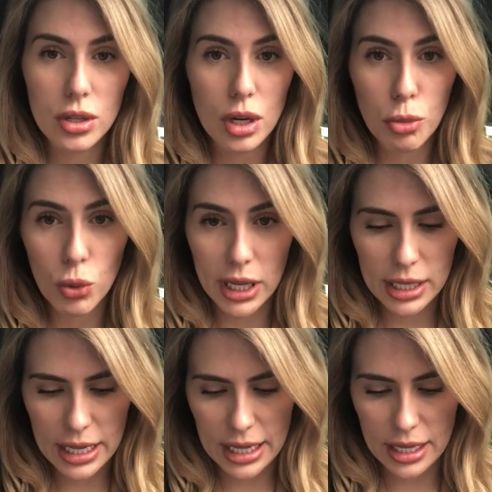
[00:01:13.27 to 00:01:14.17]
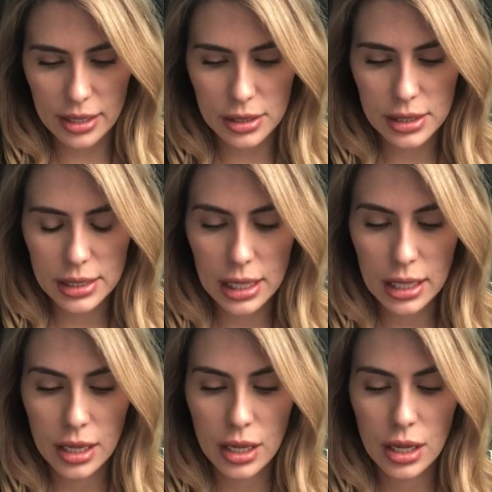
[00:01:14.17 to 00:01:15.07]
Number 1 is
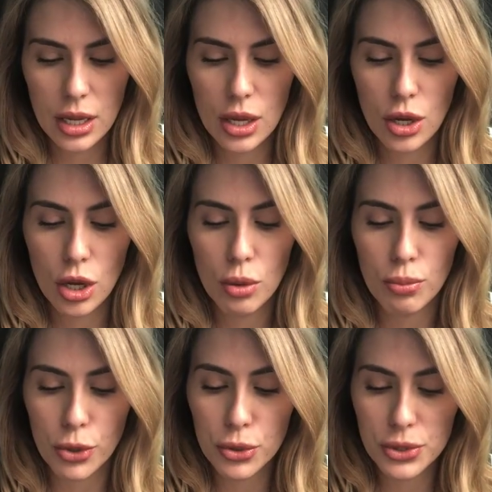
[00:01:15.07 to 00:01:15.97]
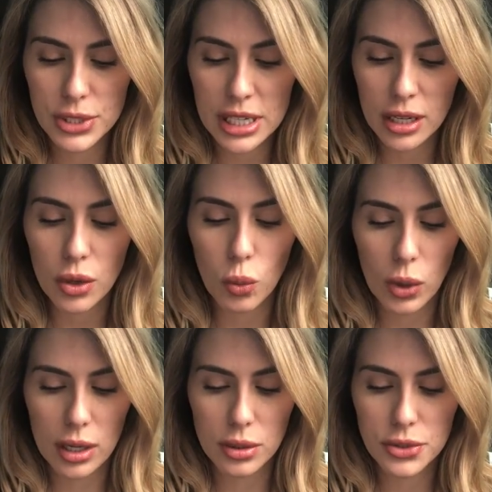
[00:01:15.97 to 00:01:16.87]
bruising,
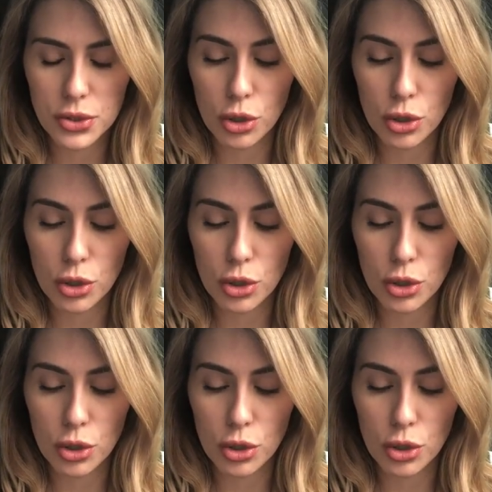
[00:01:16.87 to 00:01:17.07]
welts,